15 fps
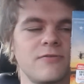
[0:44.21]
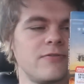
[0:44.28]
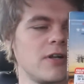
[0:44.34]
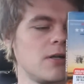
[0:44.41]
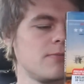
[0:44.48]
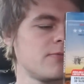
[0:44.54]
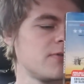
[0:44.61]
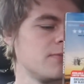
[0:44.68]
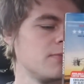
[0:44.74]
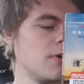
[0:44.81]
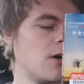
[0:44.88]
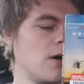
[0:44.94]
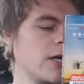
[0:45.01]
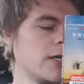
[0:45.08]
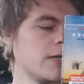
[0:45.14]
film from
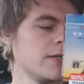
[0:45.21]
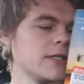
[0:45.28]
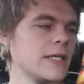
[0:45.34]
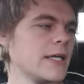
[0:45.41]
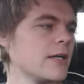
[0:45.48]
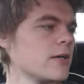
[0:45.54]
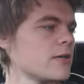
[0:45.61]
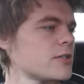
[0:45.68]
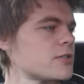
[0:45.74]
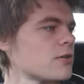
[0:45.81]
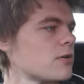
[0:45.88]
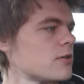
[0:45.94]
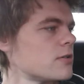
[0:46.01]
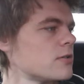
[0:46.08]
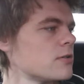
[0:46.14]
earlier in the year
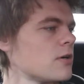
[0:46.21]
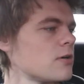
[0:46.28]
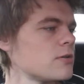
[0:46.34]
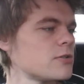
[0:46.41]
starring